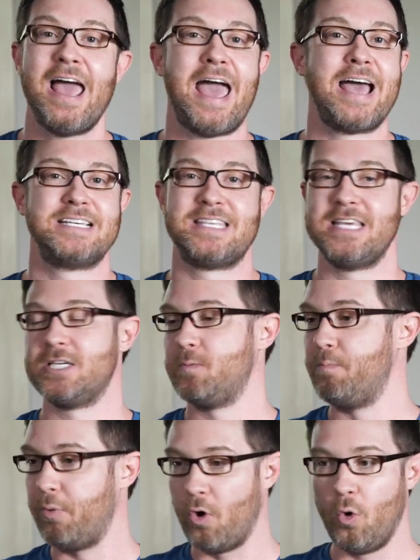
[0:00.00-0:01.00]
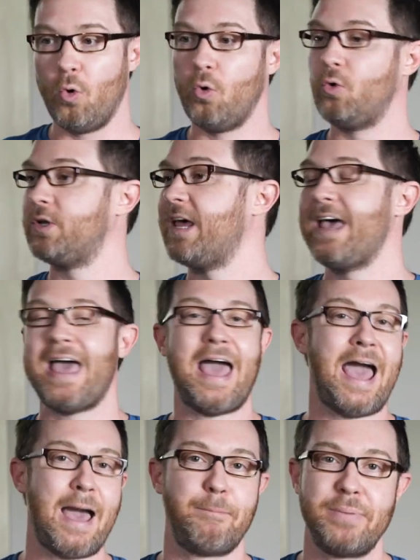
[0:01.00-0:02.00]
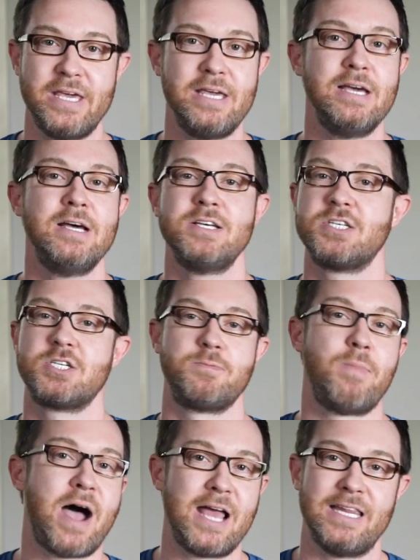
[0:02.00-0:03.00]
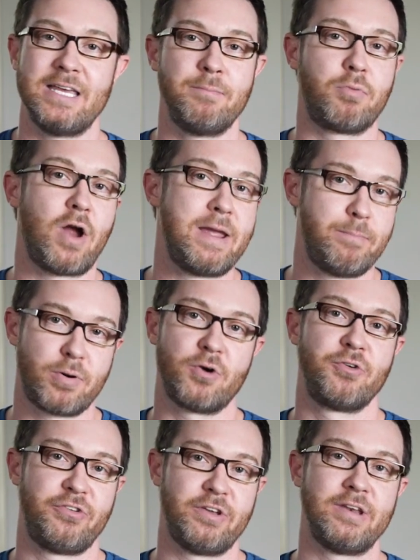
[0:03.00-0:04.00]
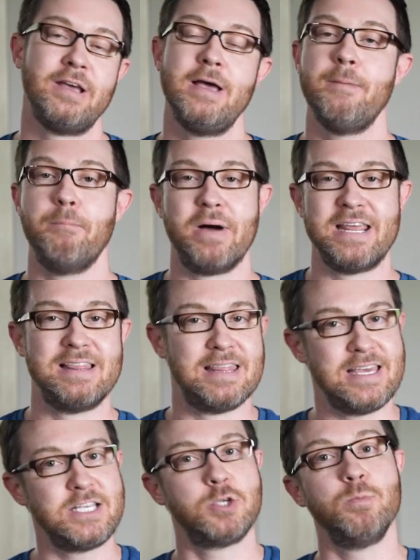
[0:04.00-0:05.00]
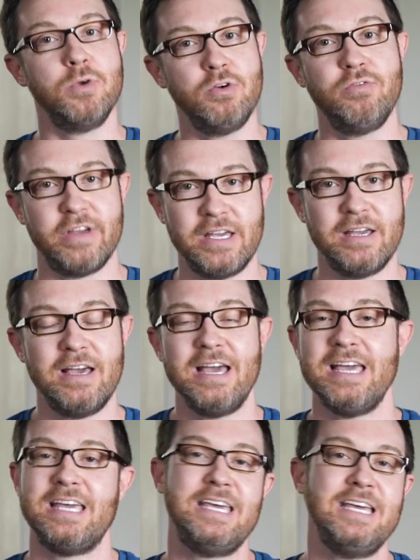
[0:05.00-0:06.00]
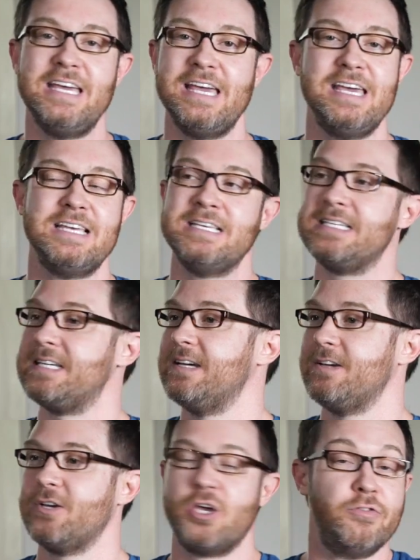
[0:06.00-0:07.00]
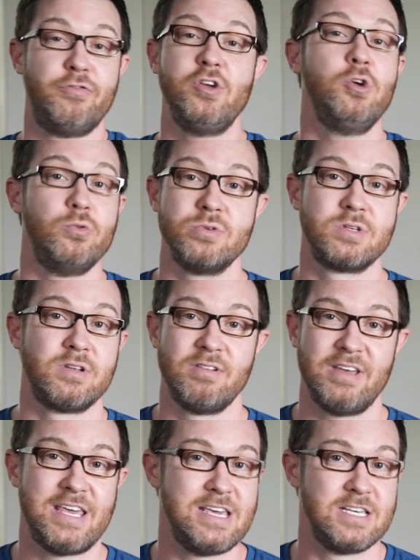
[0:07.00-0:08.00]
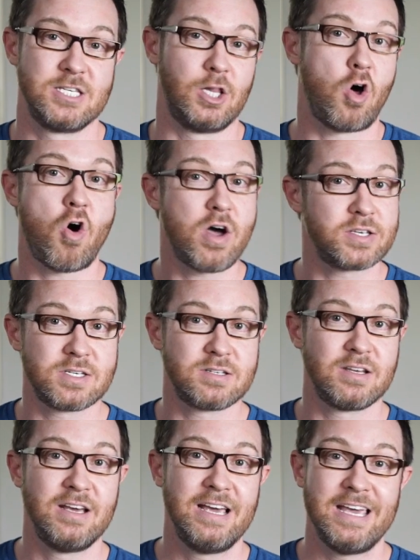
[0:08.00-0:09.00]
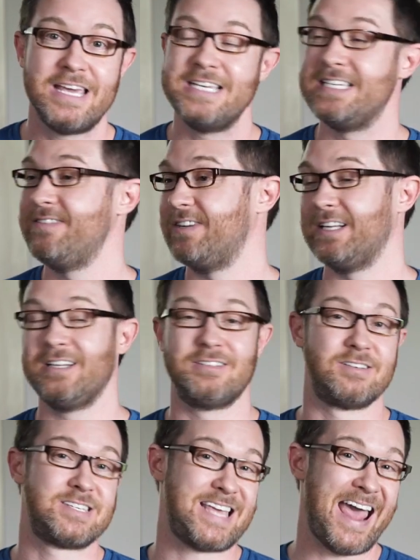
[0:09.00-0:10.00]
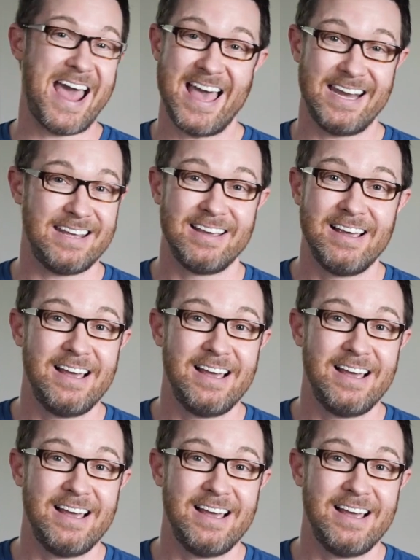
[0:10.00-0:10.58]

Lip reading: as this bold, happy, smiling, bright person. But in this movie, he is confused. He is lost. He's even a little sad